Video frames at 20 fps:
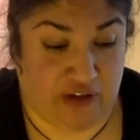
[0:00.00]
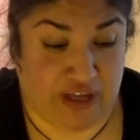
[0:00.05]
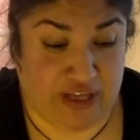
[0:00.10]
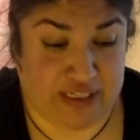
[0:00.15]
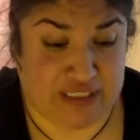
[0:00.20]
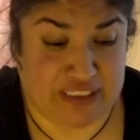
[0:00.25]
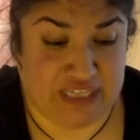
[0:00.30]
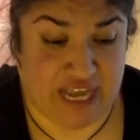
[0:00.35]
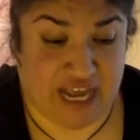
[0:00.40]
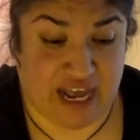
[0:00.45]

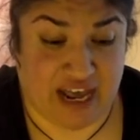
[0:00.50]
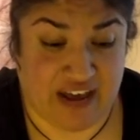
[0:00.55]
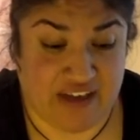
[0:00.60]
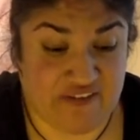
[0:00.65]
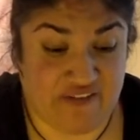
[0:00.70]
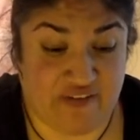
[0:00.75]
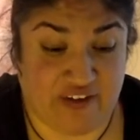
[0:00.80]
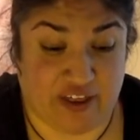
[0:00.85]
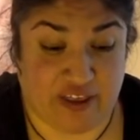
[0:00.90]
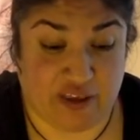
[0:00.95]
And to have
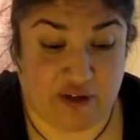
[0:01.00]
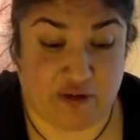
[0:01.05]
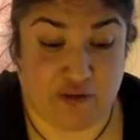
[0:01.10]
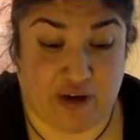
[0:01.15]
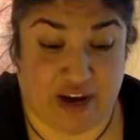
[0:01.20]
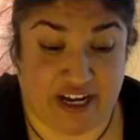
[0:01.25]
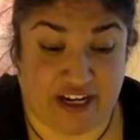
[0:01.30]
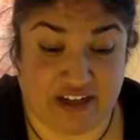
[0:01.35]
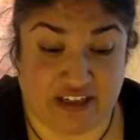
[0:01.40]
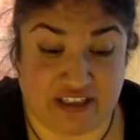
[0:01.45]
fellow
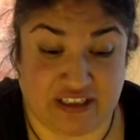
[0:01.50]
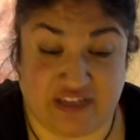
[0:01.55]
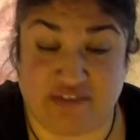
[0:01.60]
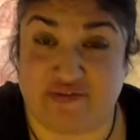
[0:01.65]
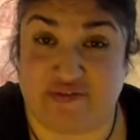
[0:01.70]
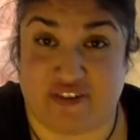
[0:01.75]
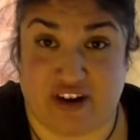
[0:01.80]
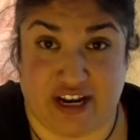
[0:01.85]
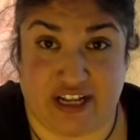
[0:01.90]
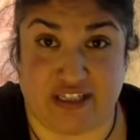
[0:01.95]
writers and
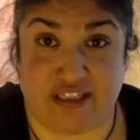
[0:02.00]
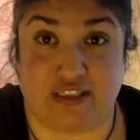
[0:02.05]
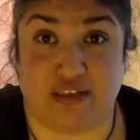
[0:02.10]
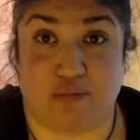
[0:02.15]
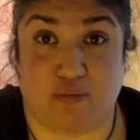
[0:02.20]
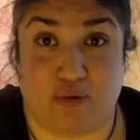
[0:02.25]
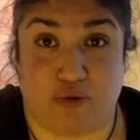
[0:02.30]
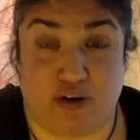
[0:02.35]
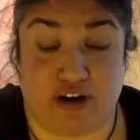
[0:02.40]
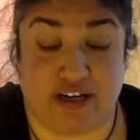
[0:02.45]
friends
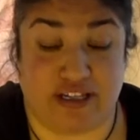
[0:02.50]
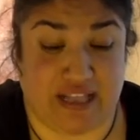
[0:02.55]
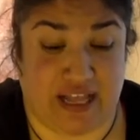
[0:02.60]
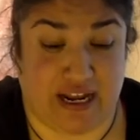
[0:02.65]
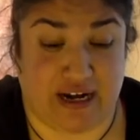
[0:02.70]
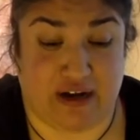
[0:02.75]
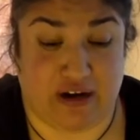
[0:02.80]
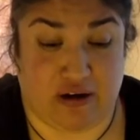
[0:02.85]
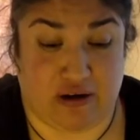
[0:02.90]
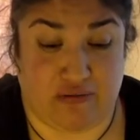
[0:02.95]
support
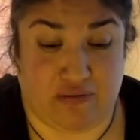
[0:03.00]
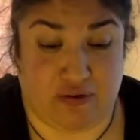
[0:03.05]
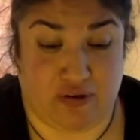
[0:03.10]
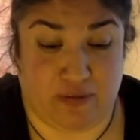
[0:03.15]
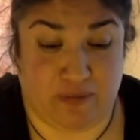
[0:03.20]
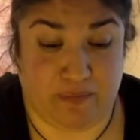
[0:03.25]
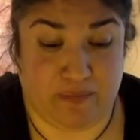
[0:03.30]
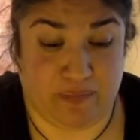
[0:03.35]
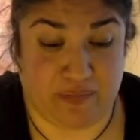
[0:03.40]
that novel